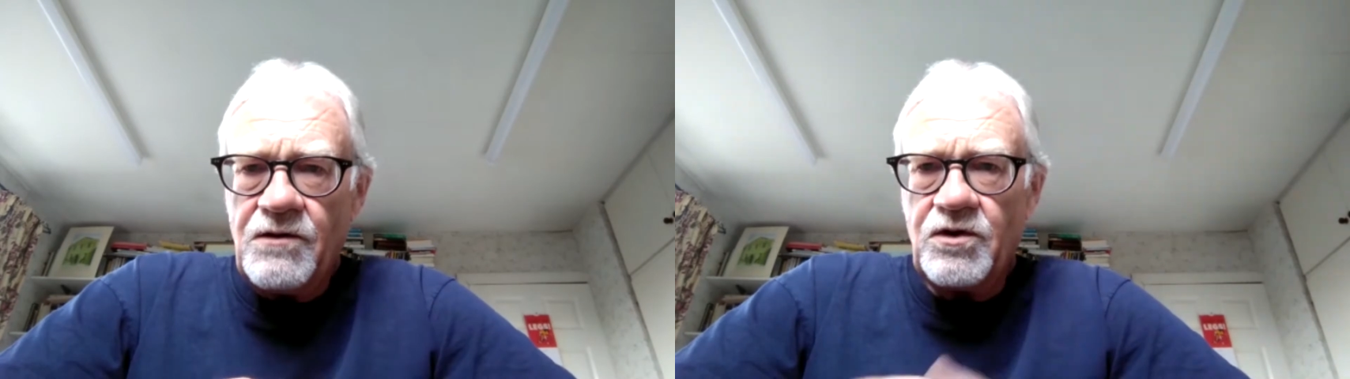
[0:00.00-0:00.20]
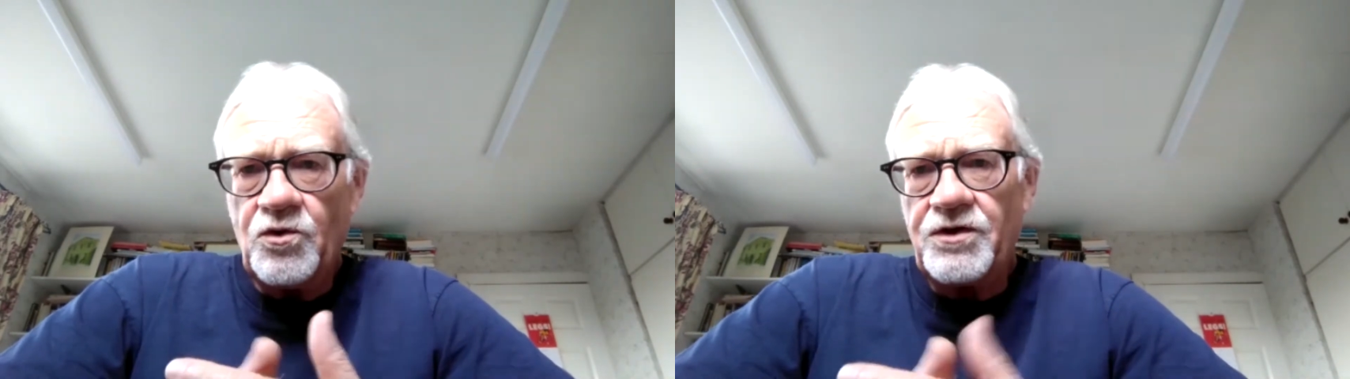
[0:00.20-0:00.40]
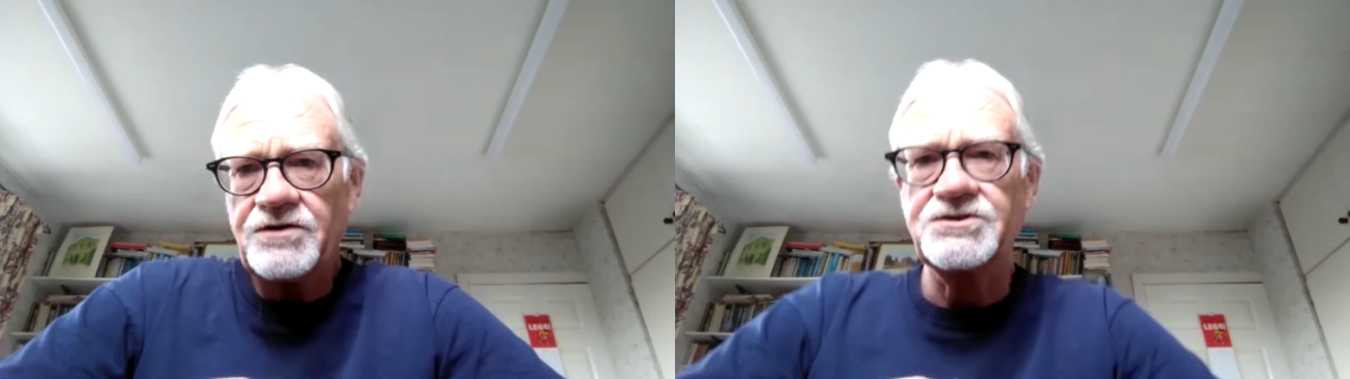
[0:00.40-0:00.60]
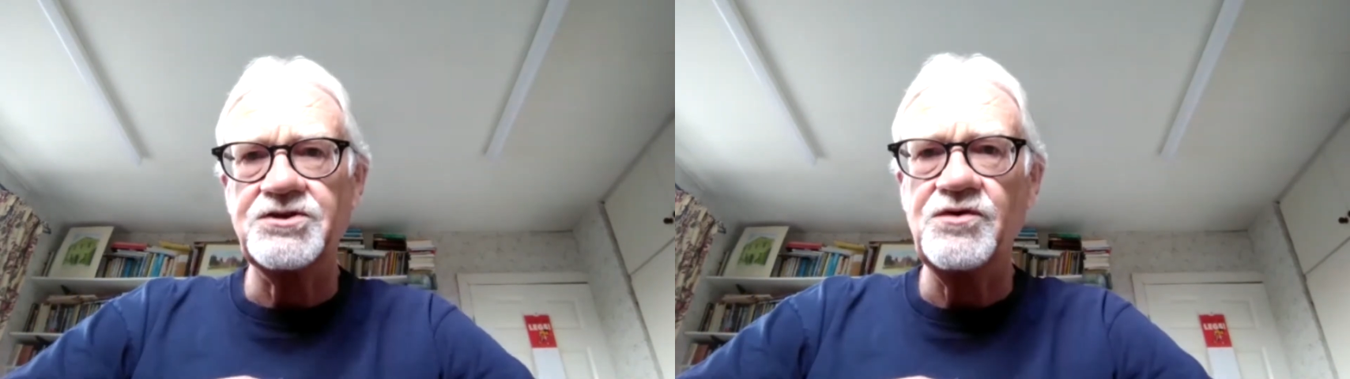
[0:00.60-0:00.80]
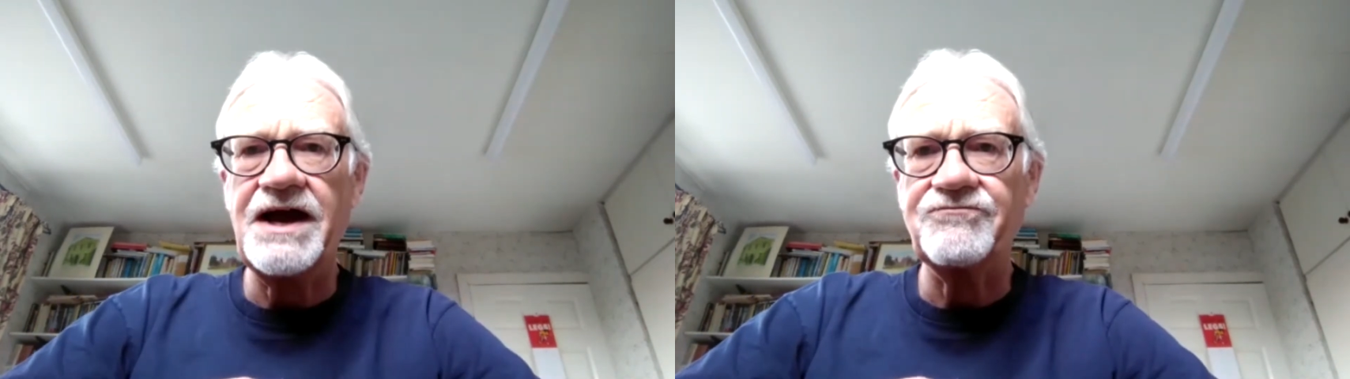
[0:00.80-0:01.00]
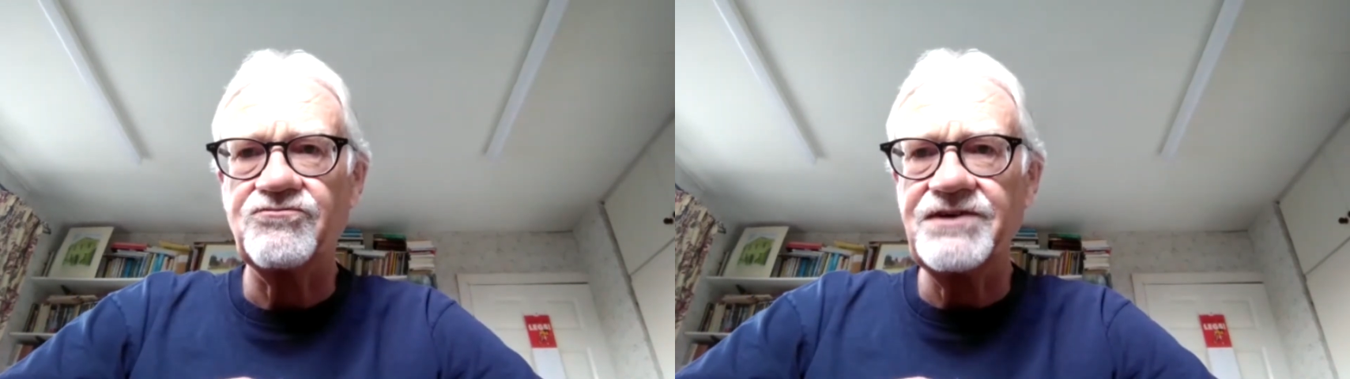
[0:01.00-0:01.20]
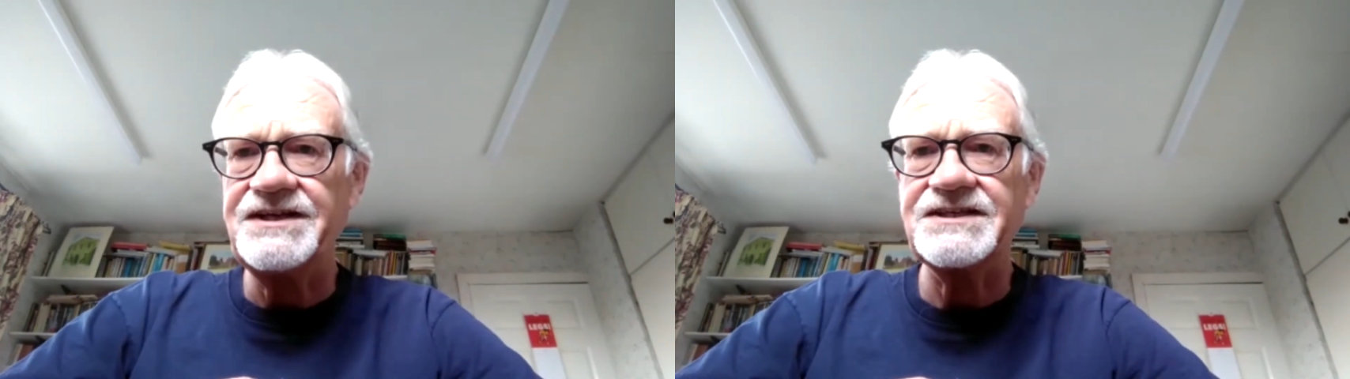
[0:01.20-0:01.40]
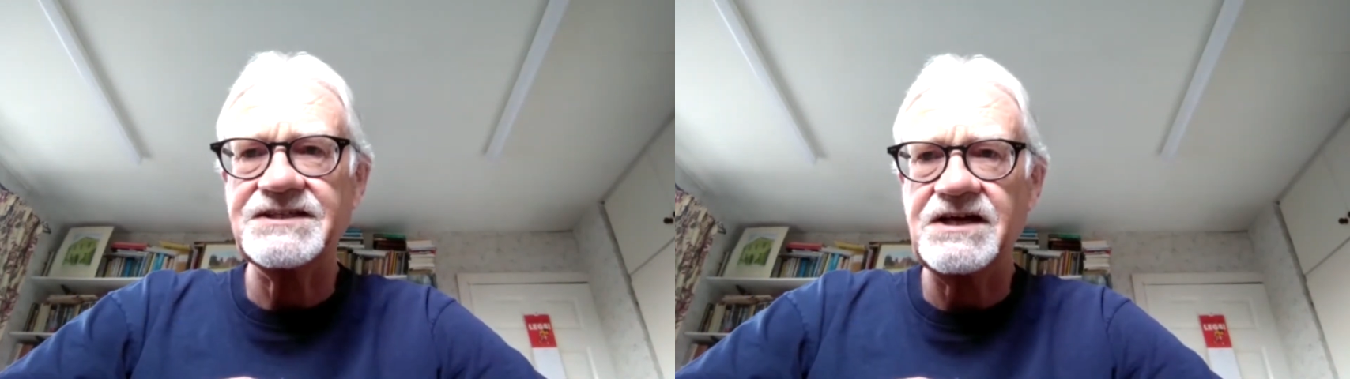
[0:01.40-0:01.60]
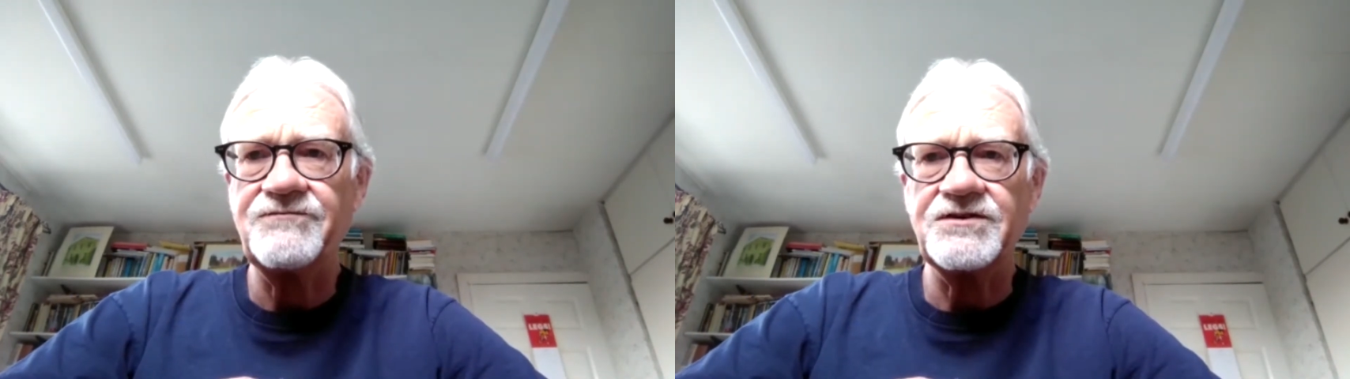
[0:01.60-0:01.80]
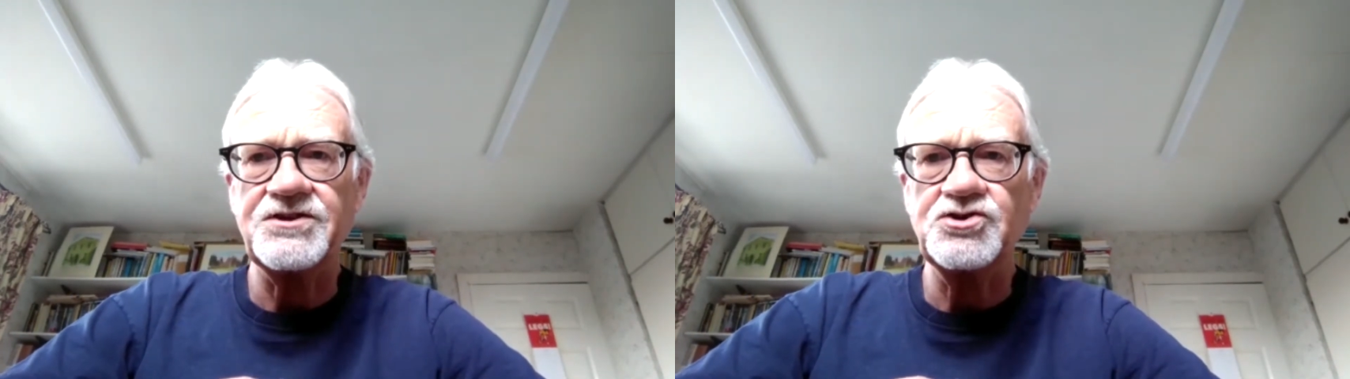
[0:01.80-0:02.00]
Will all those who have
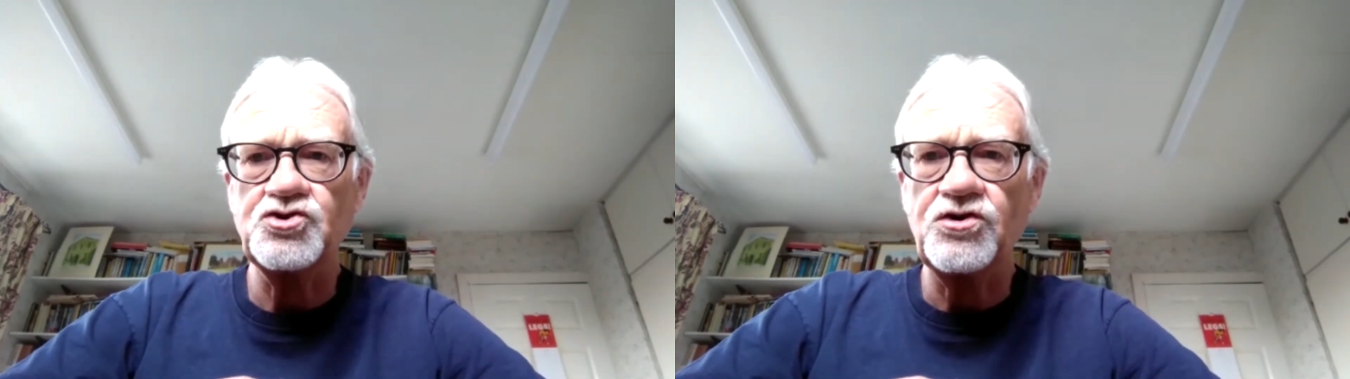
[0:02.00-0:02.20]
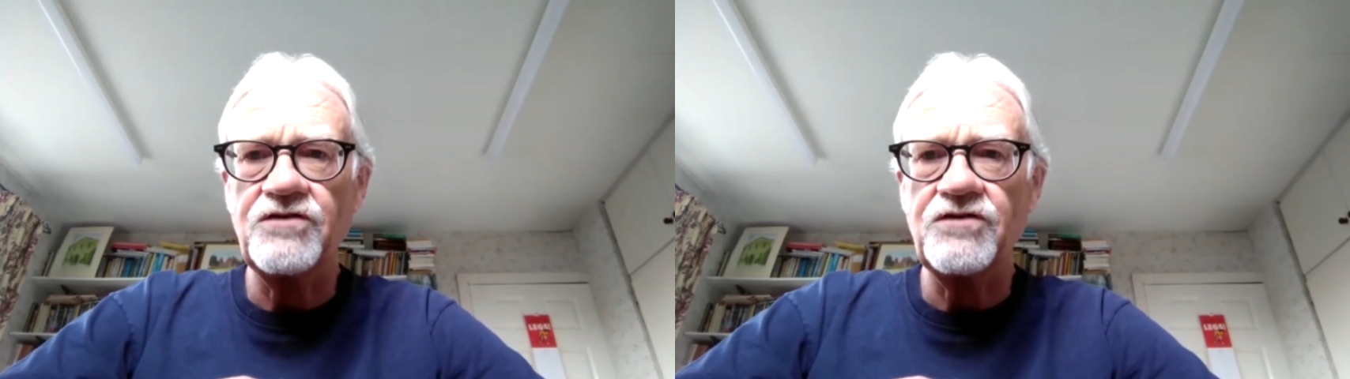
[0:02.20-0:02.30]
rediscovered the joy